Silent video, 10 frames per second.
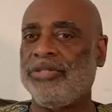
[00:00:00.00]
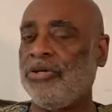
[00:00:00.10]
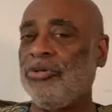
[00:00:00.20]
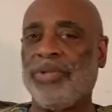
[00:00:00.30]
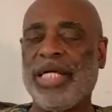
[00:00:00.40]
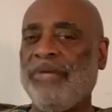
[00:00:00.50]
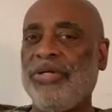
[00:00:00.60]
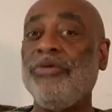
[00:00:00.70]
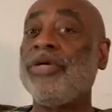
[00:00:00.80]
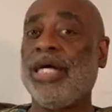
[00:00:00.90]
Do you
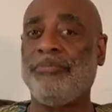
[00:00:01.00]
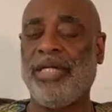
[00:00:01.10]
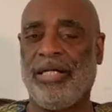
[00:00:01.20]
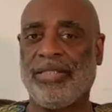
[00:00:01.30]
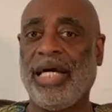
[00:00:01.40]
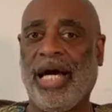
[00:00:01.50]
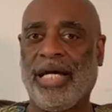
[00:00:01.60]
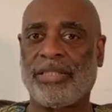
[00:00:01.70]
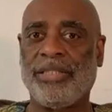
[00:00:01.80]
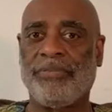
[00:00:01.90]
believe you can be
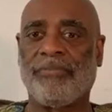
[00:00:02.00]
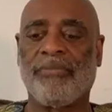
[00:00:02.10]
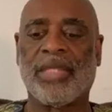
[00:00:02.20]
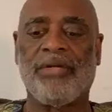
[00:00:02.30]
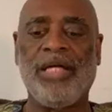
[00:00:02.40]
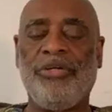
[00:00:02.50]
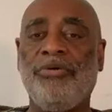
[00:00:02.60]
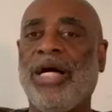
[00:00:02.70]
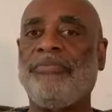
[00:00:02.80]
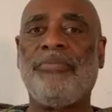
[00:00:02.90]
attacked?
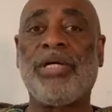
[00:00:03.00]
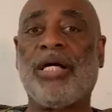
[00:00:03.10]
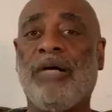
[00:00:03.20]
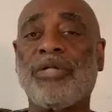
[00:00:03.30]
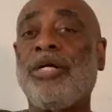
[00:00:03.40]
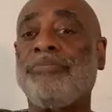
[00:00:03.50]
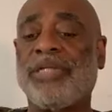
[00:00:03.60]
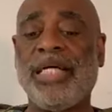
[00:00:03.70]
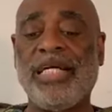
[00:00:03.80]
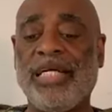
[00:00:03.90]
Then you haven't become
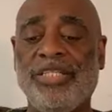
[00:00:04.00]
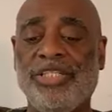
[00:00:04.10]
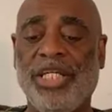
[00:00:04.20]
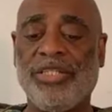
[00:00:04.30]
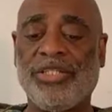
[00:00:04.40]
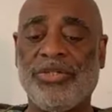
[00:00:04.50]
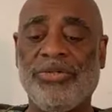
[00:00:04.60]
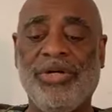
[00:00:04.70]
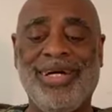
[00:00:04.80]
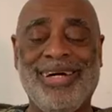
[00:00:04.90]
completely
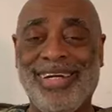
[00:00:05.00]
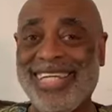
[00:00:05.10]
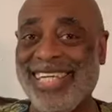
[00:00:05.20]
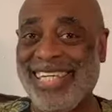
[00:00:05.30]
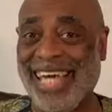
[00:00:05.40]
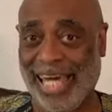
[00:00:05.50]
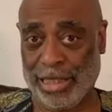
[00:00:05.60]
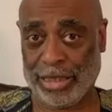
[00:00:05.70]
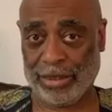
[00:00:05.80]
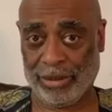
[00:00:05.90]
gentle
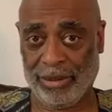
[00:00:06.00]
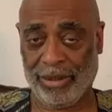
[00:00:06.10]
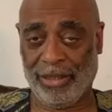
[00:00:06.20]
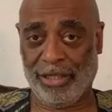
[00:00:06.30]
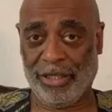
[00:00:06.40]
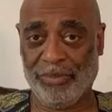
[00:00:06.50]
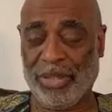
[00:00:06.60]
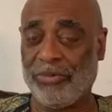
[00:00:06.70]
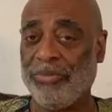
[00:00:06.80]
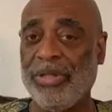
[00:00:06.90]
yet.
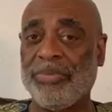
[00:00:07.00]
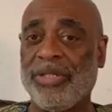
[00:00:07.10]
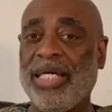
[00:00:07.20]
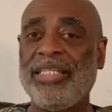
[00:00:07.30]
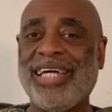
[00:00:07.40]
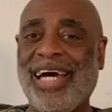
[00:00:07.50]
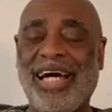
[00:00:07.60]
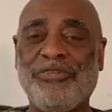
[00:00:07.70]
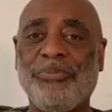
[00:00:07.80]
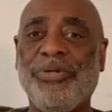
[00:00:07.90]
But remember, these are
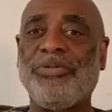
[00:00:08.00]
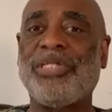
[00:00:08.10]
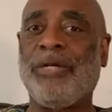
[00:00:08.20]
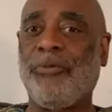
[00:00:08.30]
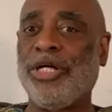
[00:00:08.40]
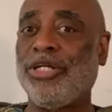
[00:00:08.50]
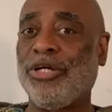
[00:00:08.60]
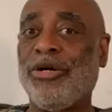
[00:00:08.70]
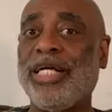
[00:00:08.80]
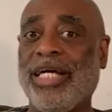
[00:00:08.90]
attributes that we're
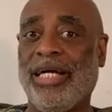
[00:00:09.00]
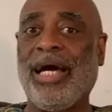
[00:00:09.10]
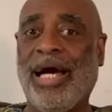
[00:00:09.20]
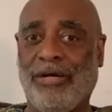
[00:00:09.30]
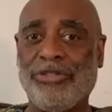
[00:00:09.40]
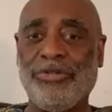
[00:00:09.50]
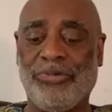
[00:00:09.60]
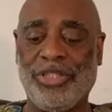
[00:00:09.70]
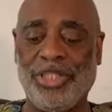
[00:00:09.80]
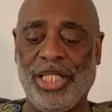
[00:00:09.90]
learning how
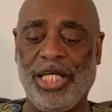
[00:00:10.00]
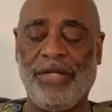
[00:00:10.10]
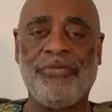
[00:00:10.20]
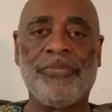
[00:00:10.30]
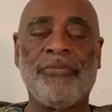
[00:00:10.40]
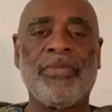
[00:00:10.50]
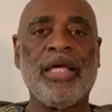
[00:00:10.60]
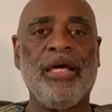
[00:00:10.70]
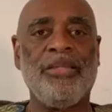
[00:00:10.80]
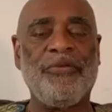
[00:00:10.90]
to achieve.
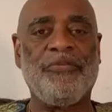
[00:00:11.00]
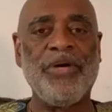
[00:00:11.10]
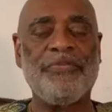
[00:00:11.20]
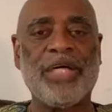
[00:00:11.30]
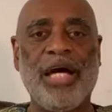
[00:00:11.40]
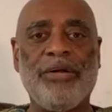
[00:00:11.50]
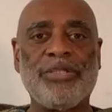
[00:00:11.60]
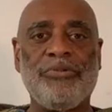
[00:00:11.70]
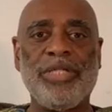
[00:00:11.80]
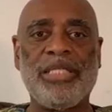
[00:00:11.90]
The fifth
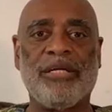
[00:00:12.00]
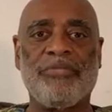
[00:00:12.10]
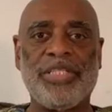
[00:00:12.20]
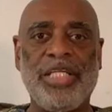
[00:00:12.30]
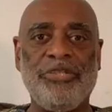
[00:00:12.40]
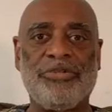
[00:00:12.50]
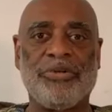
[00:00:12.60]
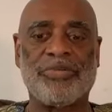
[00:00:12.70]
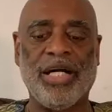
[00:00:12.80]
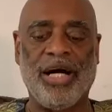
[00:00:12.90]
characteristic of a
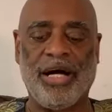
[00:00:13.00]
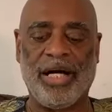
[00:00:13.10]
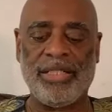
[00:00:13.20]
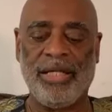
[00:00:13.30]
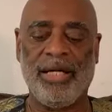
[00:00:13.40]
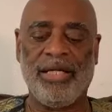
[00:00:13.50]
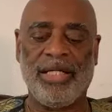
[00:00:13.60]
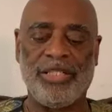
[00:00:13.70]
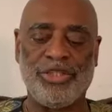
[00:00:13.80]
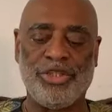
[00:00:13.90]
teacher of God
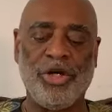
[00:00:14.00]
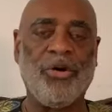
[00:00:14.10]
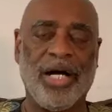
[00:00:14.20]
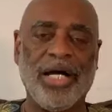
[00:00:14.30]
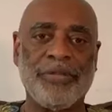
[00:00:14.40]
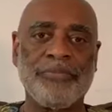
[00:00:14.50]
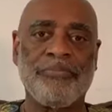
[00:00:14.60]
is joy.